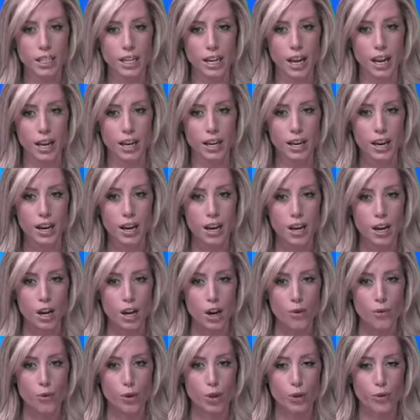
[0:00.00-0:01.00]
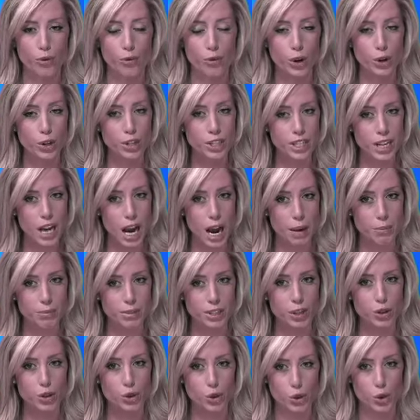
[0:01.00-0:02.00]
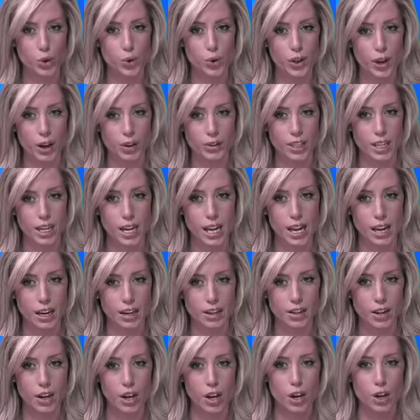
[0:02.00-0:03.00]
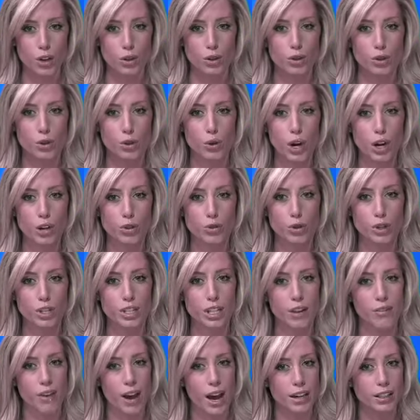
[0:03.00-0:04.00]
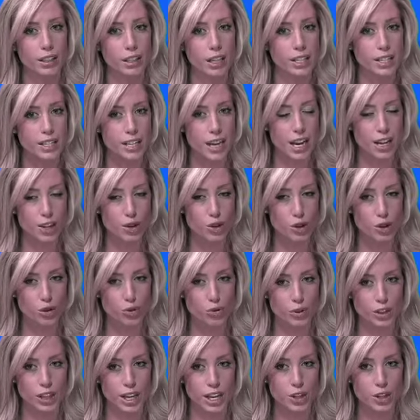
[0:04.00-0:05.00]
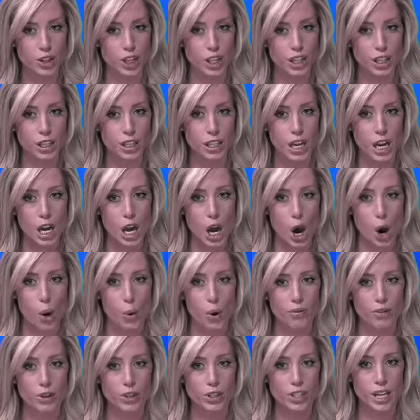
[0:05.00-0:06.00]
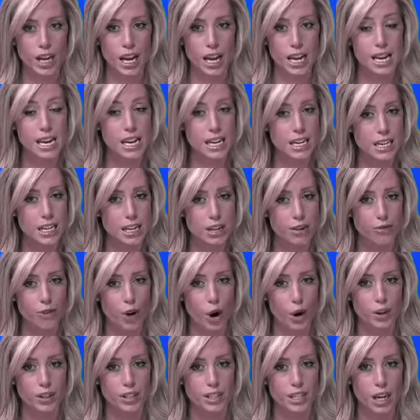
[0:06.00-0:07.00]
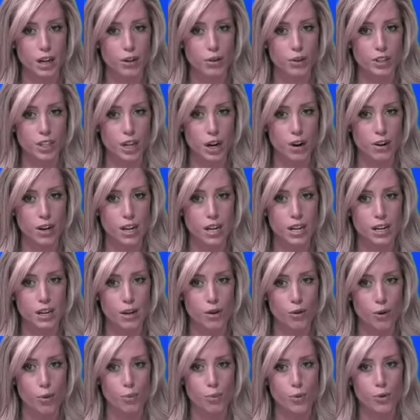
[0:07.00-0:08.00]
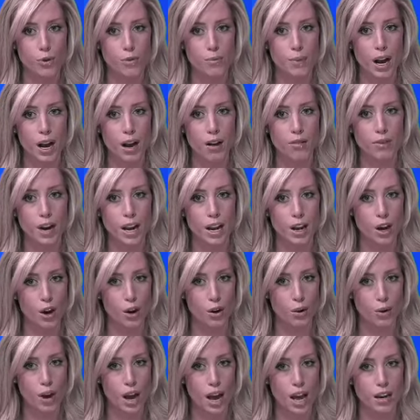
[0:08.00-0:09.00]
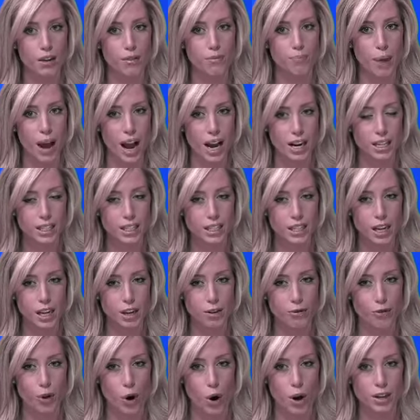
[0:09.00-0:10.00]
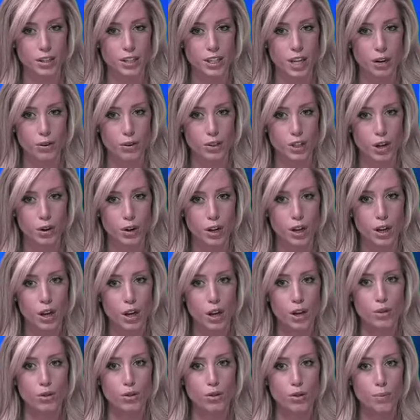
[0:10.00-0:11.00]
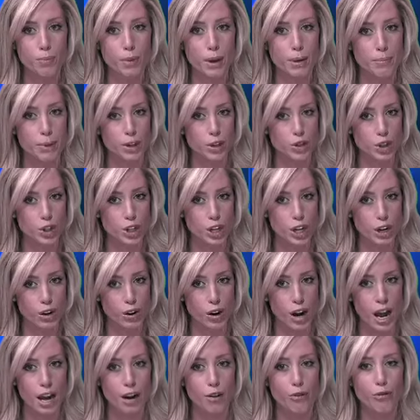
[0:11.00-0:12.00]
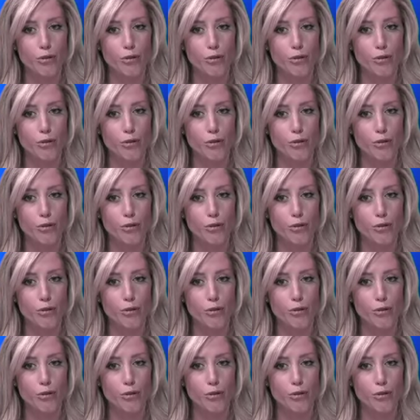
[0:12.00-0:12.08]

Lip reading: today for the first time since 2008. The two countries have had contentious relations. However, today, Indian Foreign Secretary Nirupama and Pakistan Foreign Secretary Salman Bashir had a